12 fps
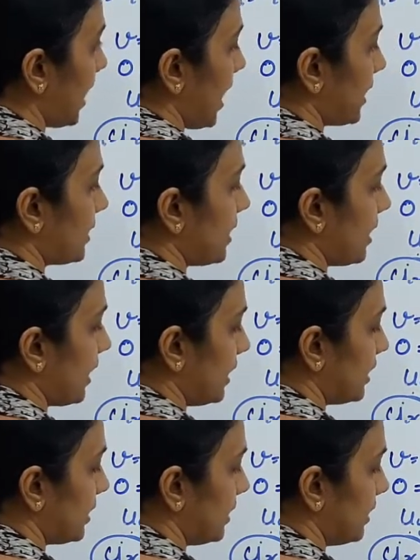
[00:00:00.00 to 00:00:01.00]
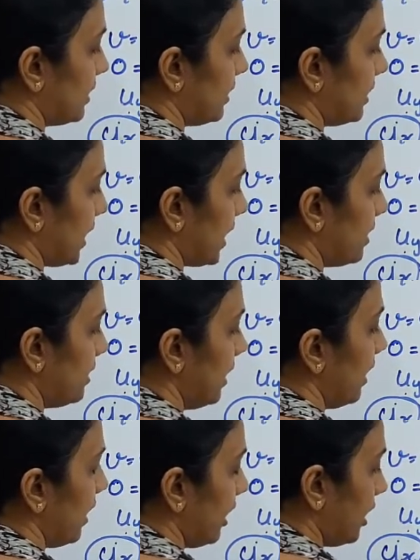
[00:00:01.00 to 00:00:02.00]
acceleration is 10
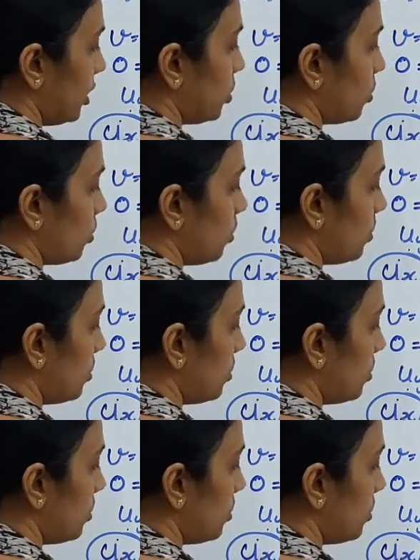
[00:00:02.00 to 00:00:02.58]
into